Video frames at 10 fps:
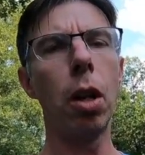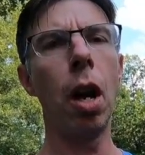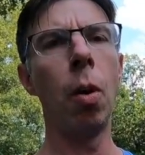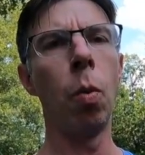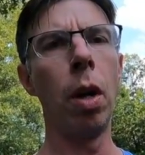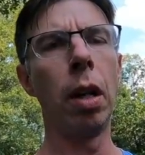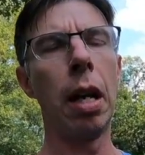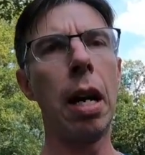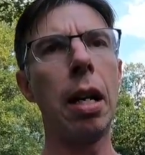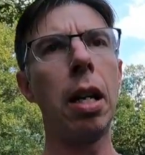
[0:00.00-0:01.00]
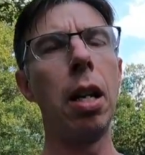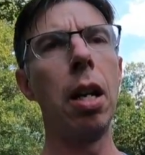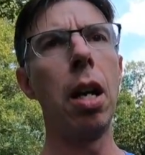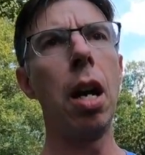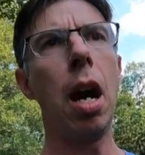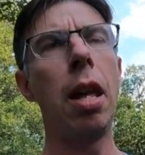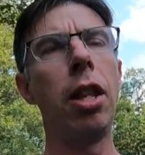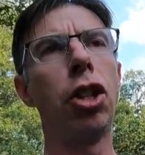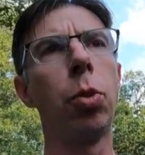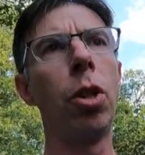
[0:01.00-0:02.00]
on one leg and
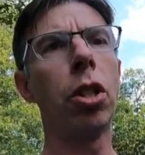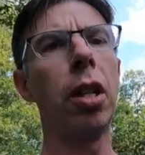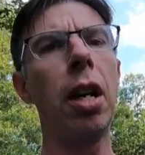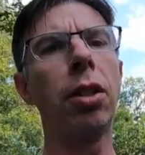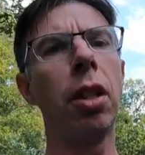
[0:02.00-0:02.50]
then switch legs